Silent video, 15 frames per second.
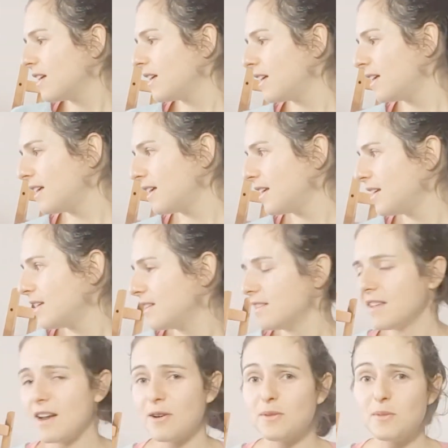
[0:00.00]
And
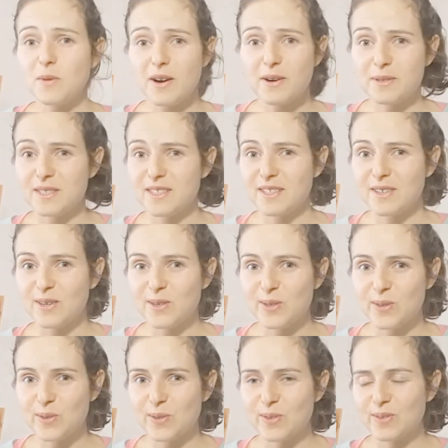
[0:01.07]
now I want to
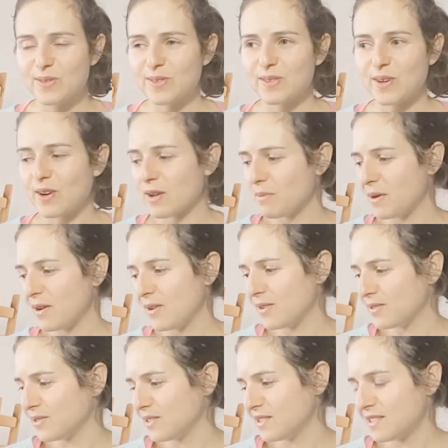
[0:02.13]
go talk
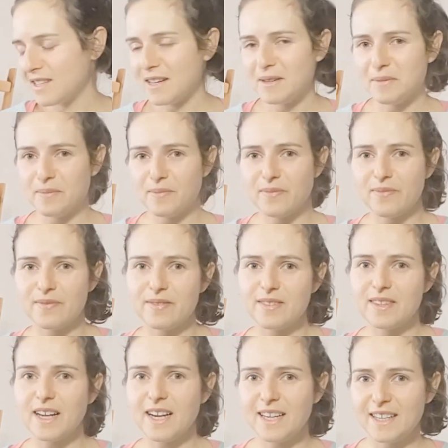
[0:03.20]
about some
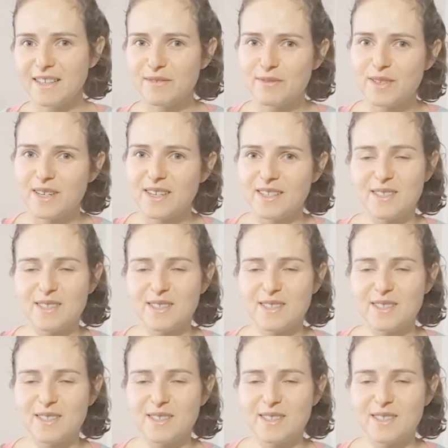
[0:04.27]
dyeing I've done.